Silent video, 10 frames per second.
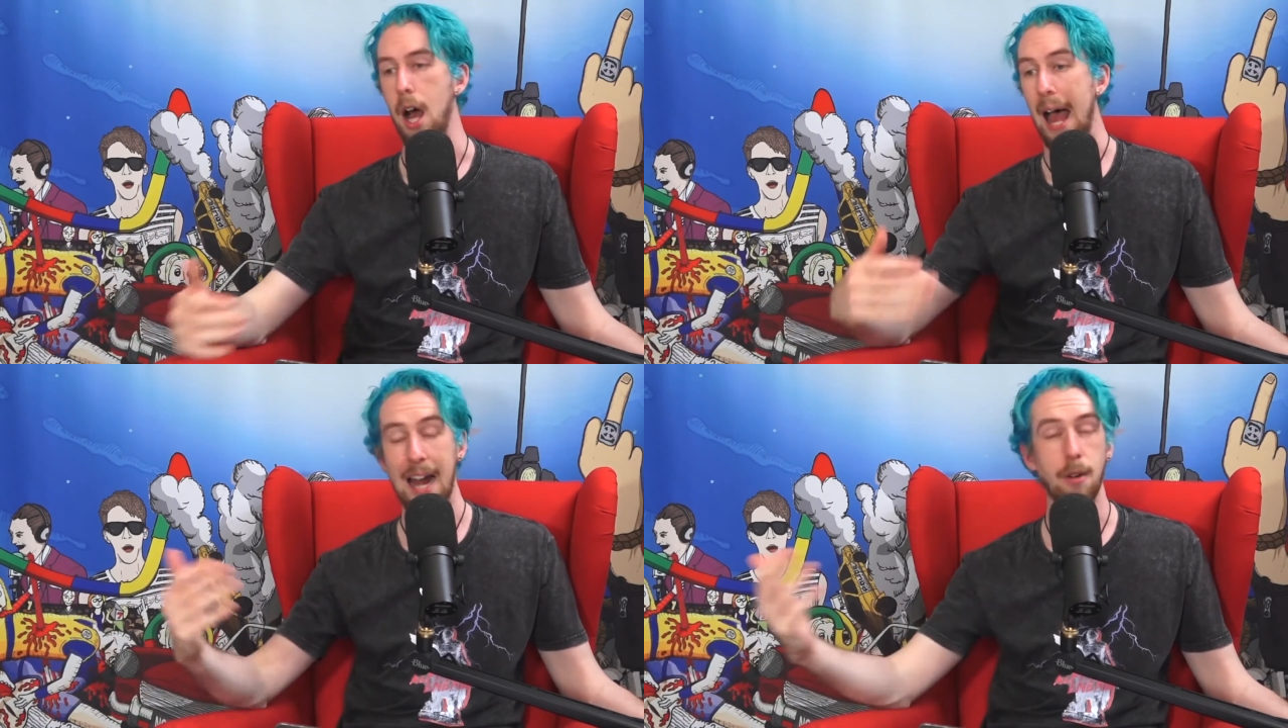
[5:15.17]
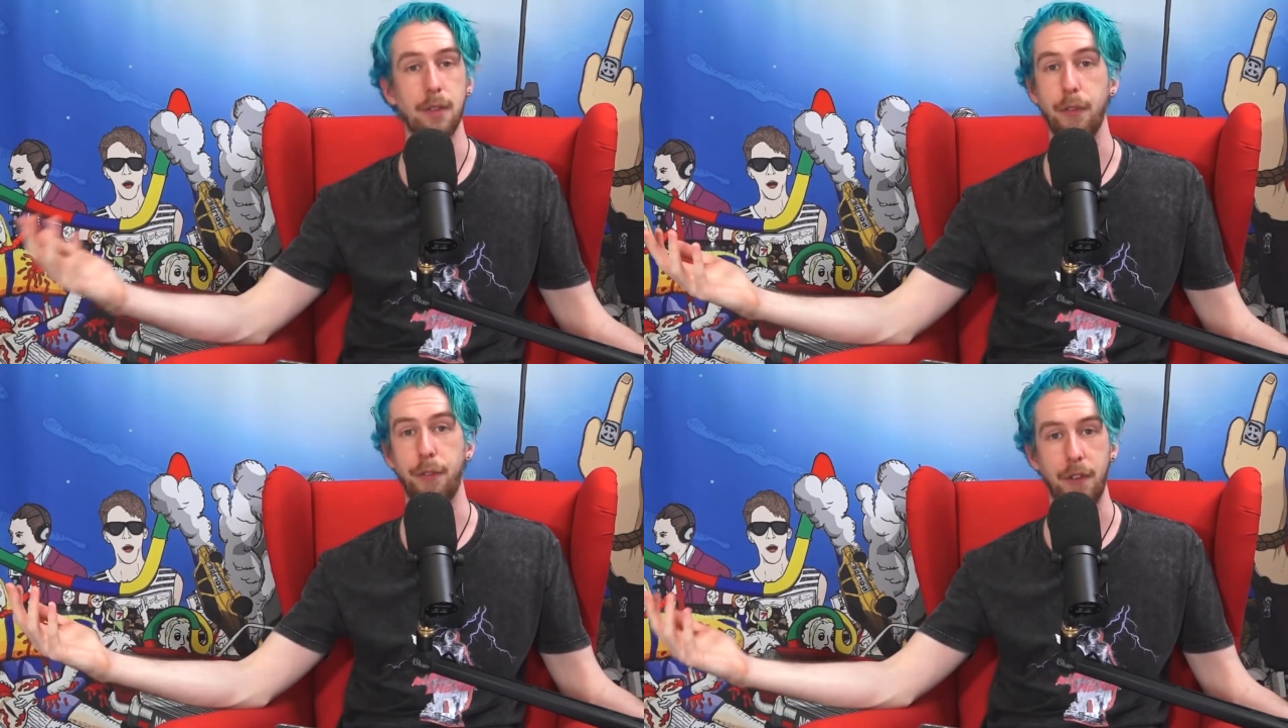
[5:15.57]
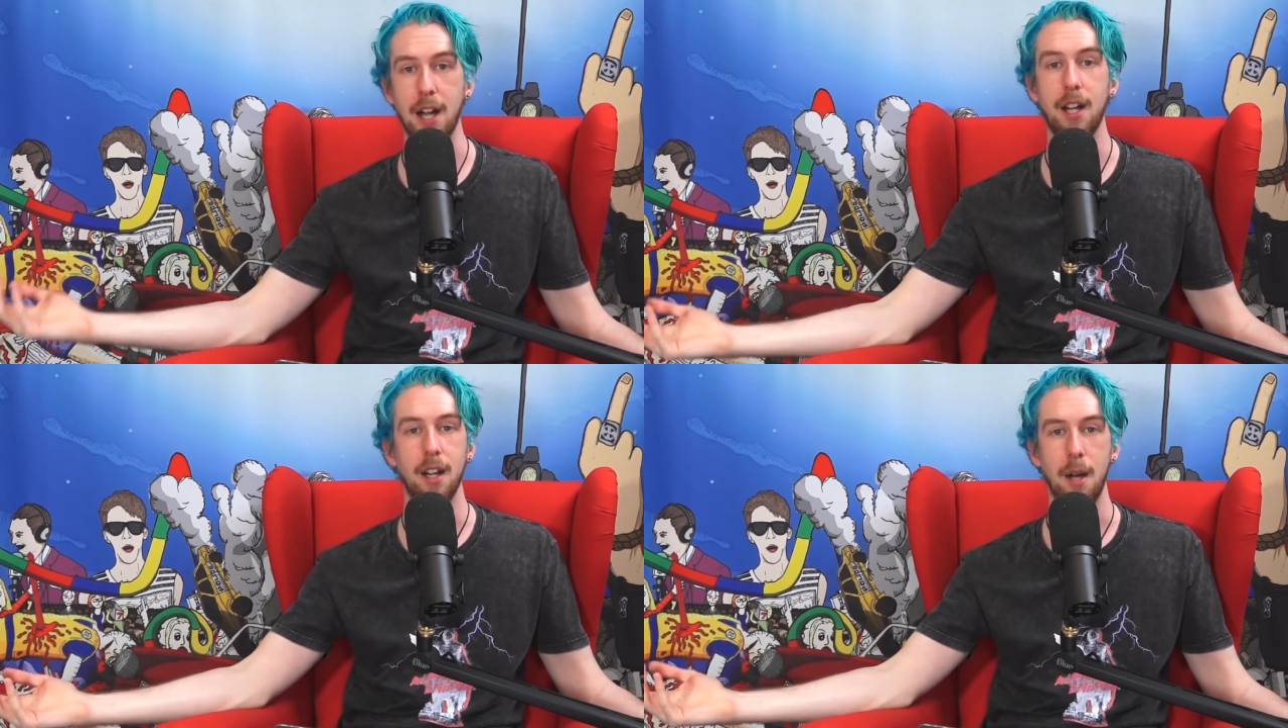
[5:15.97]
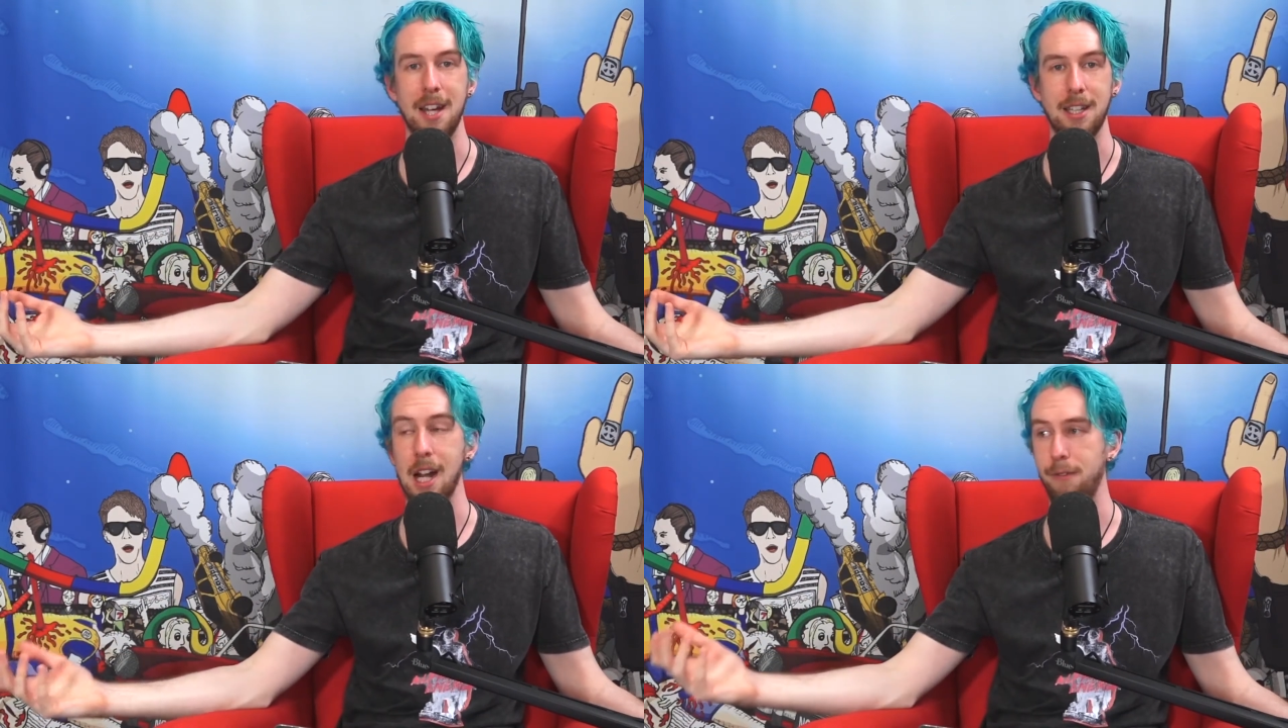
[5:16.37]
I don't give a fuck
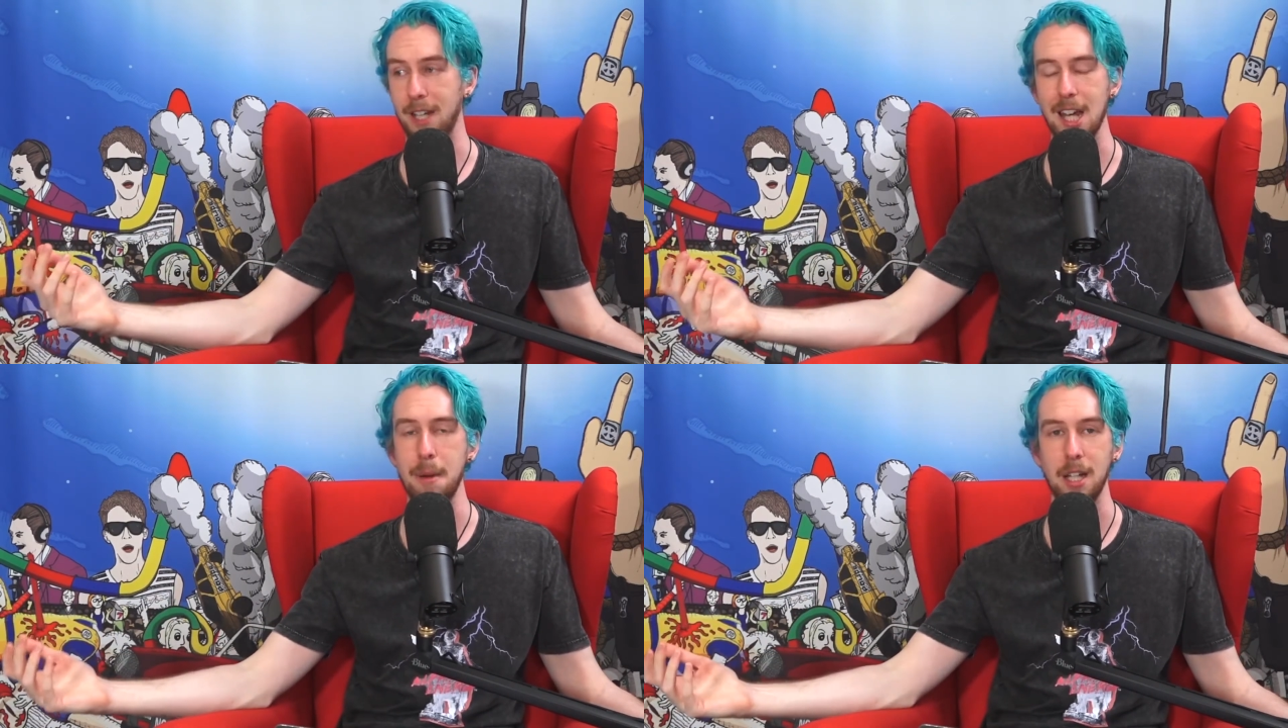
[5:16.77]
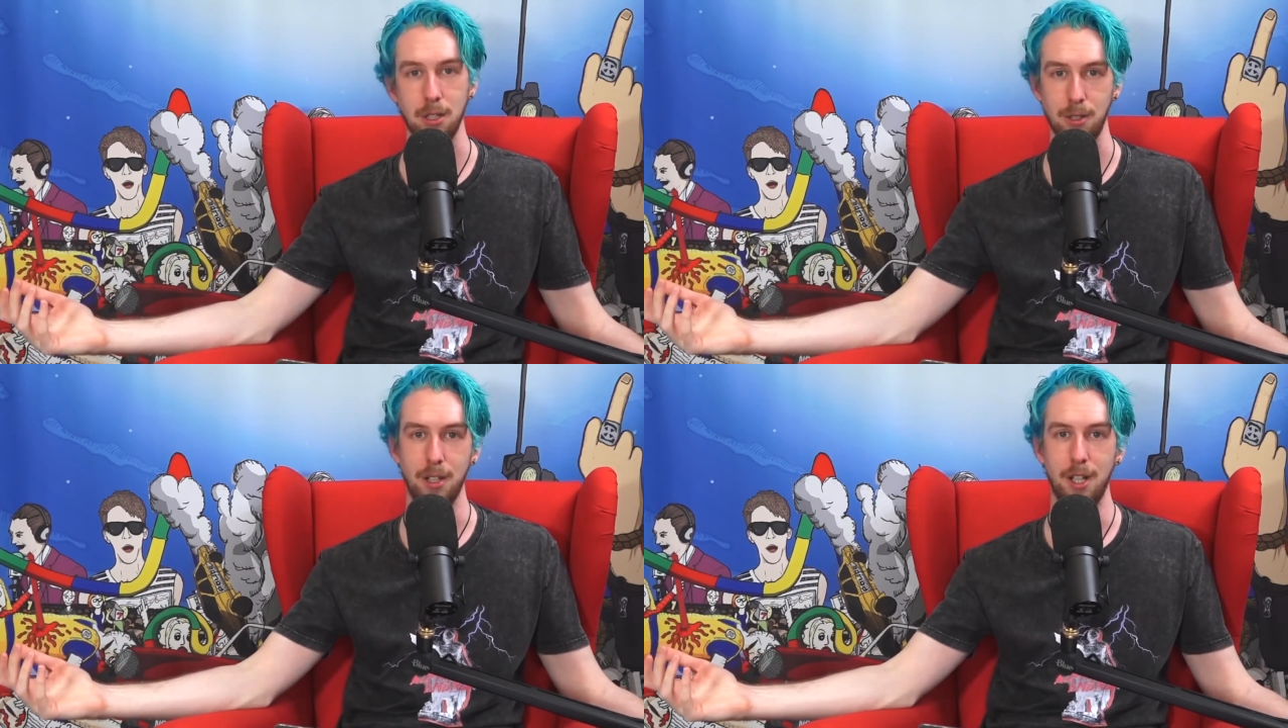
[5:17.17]
about that. I'll forget about you.